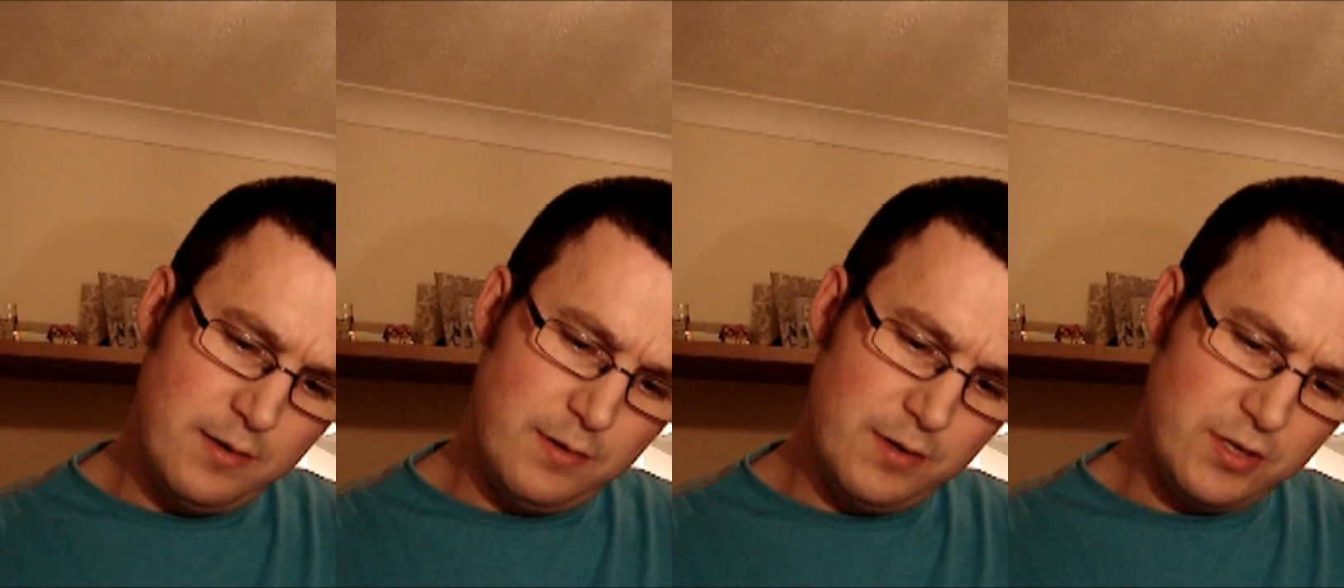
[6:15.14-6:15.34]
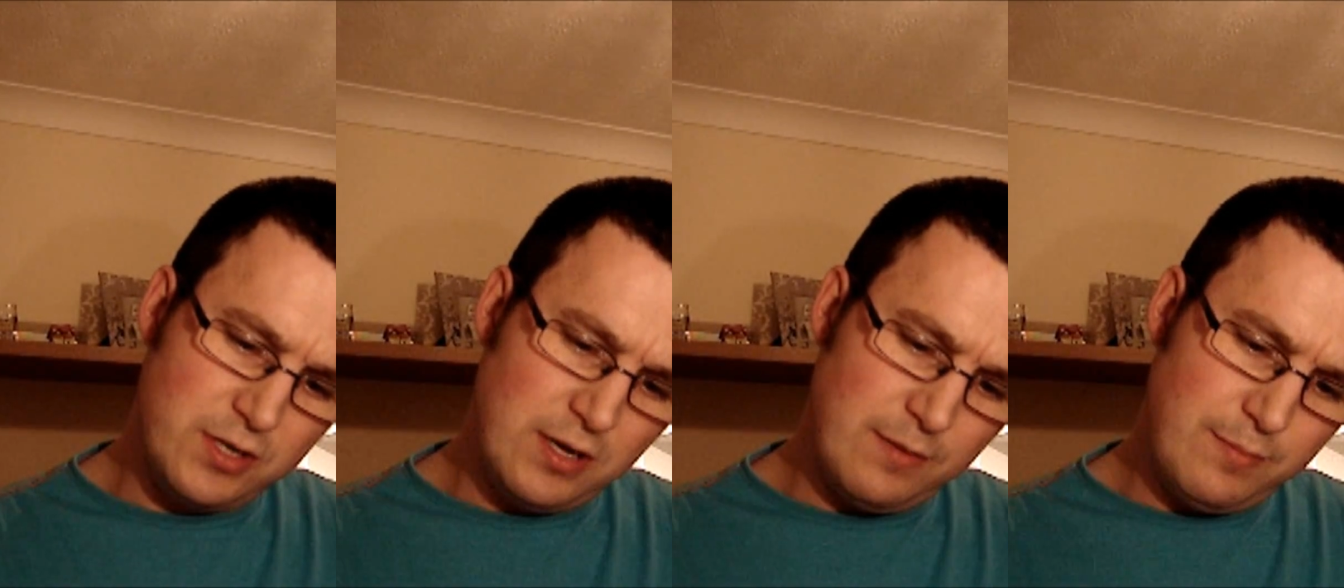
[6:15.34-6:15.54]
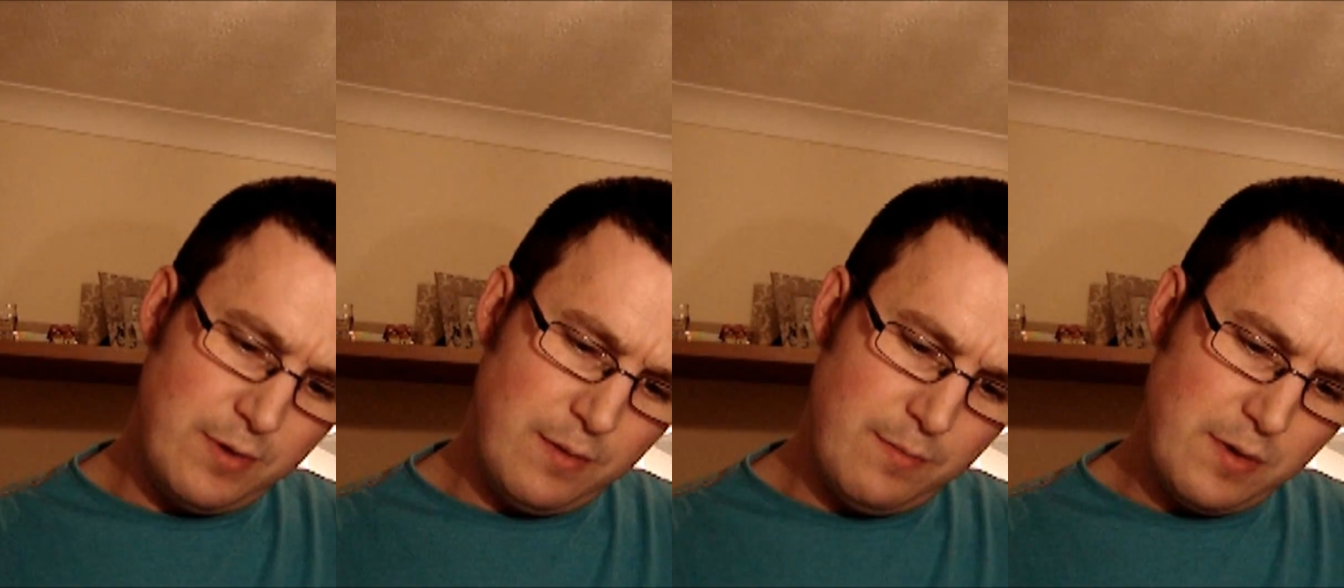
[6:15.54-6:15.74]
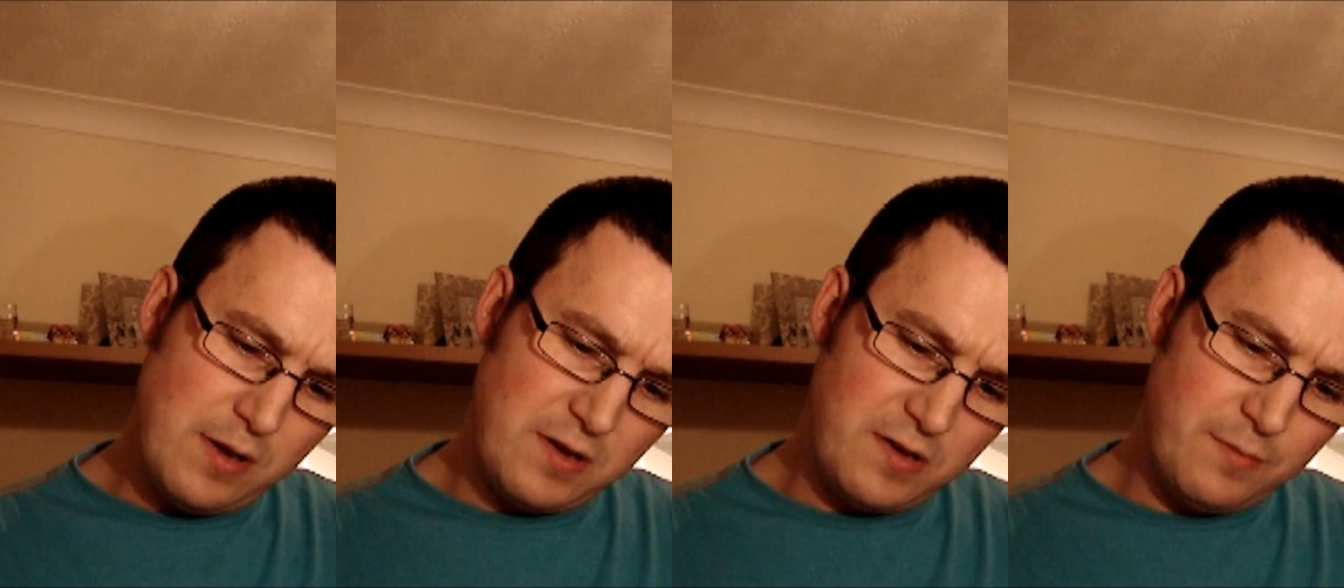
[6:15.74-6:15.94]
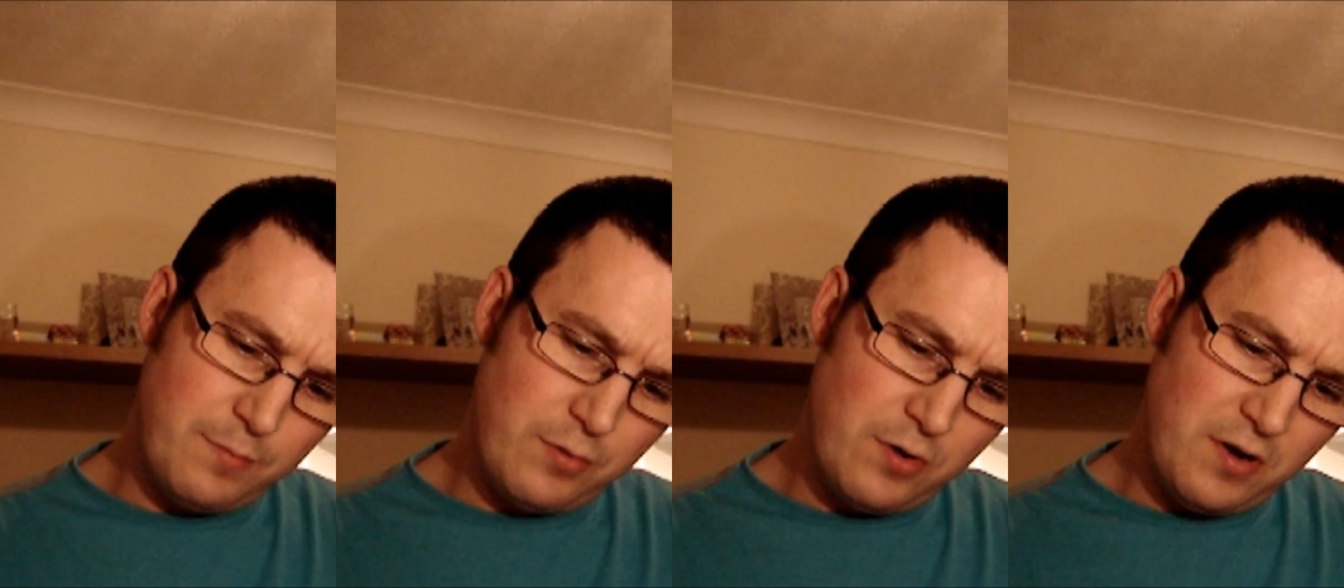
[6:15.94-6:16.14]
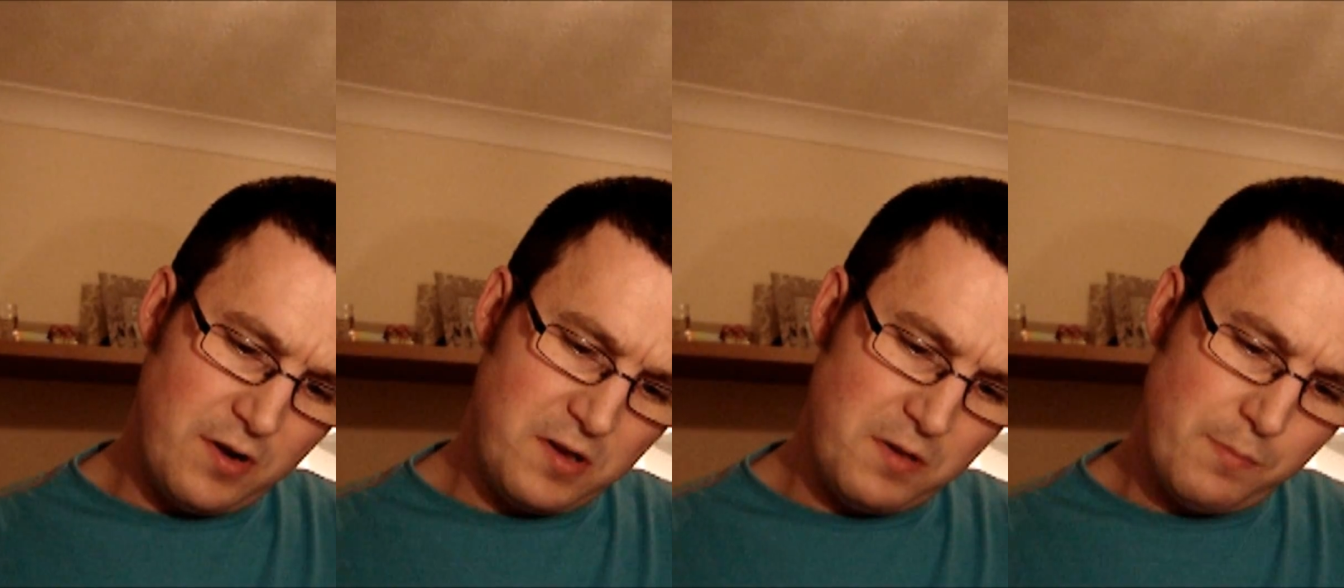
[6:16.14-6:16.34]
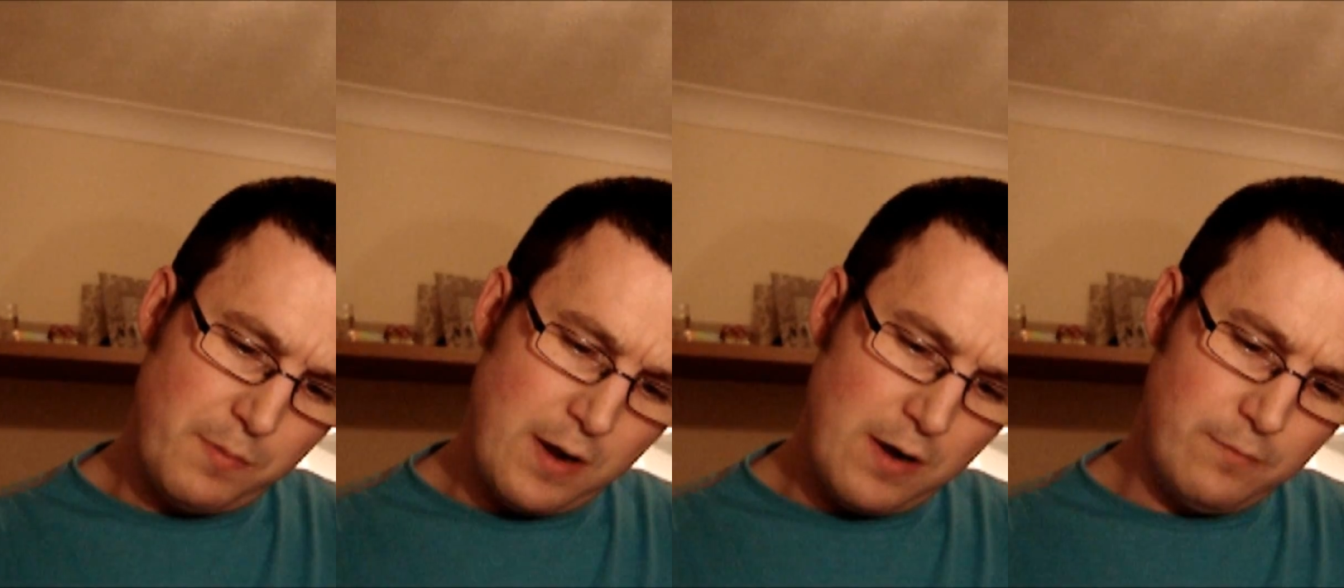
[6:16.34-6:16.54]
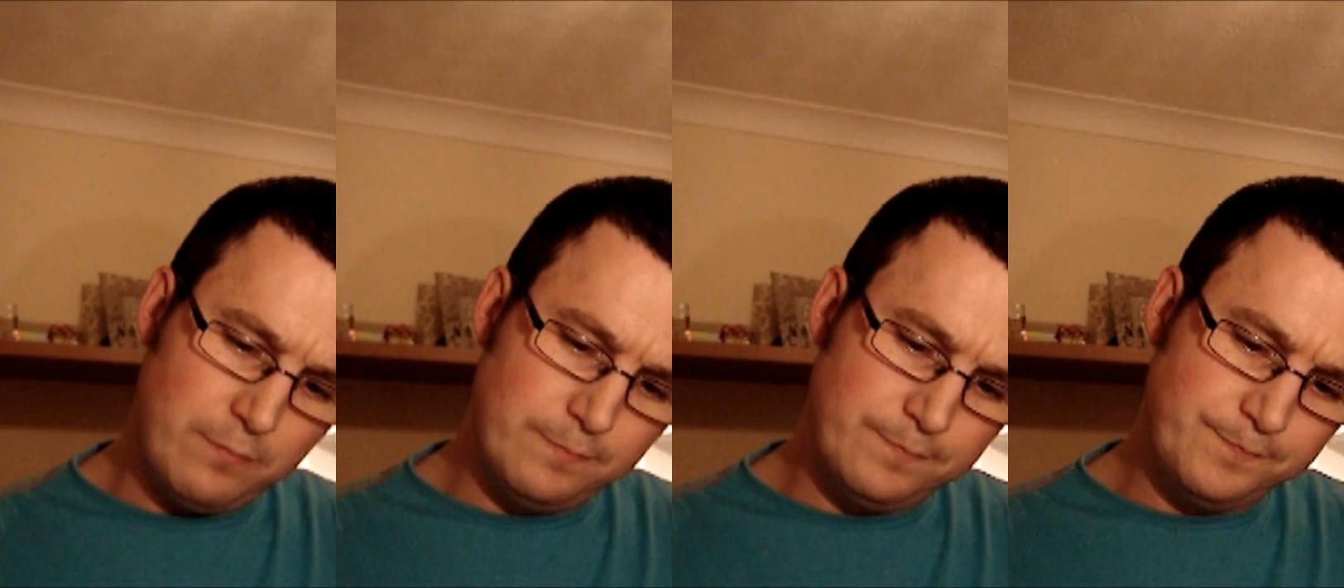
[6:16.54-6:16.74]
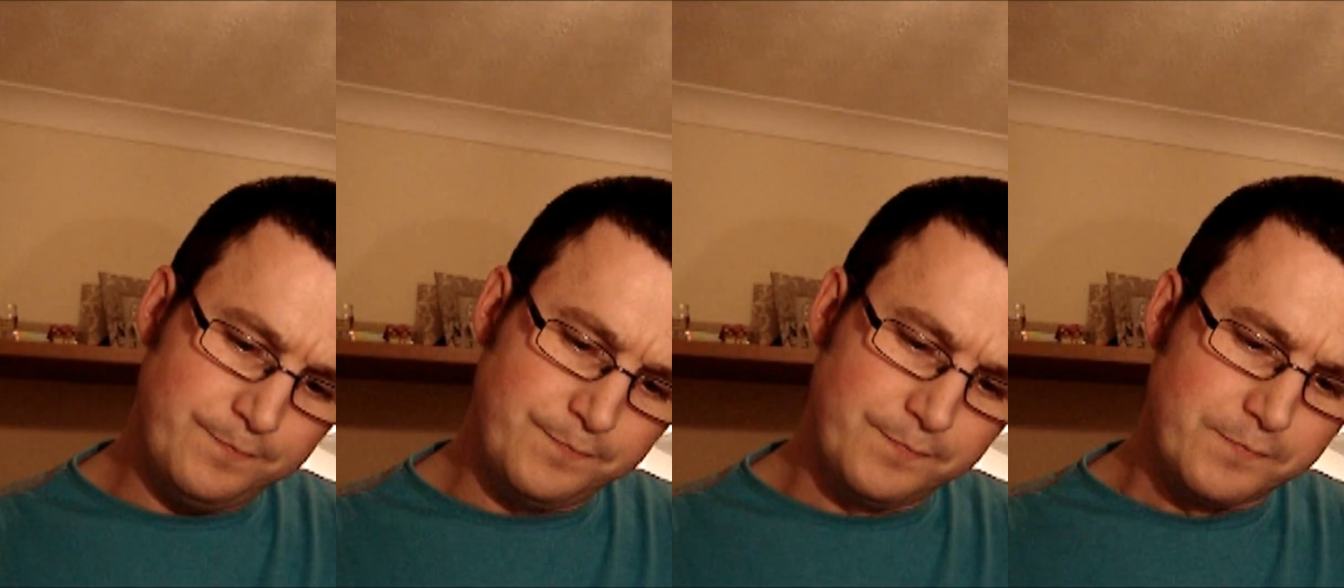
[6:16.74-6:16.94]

which I'd be a bit surprised about.